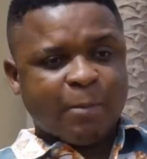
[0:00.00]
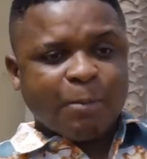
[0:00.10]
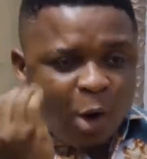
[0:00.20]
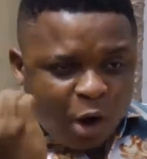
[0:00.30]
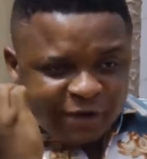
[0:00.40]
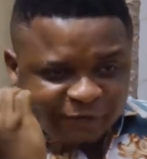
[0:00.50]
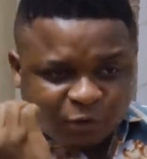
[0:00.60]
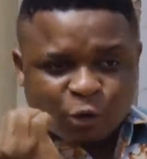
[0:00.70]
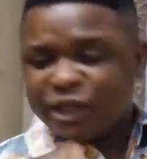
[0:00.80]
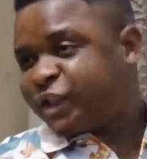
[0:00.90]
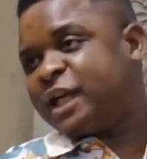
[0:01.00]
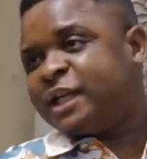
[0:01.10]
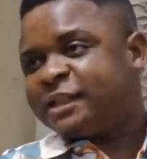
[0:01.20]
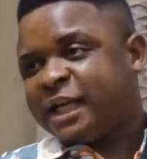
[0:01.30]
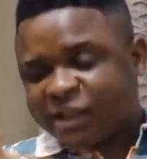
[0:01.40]
more influential,
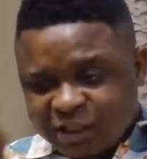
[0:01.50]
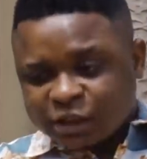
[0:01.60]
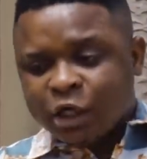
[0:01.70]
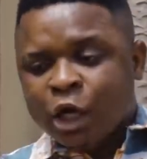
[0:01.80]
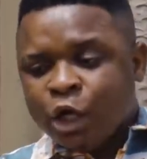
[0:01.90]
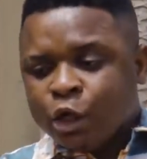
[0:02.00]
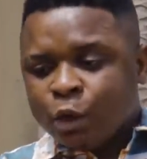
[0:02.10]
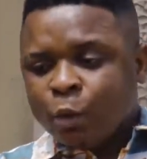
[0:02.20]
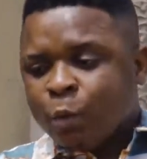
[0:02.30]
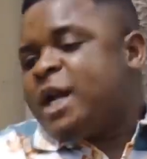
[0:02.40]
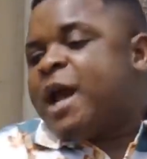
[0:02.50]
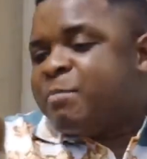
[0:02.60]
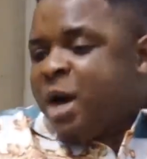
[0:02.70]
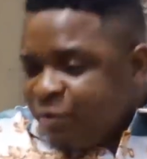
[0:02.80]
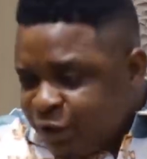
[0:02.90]
that at least when I
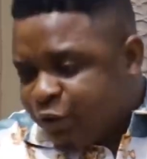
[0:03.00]
marry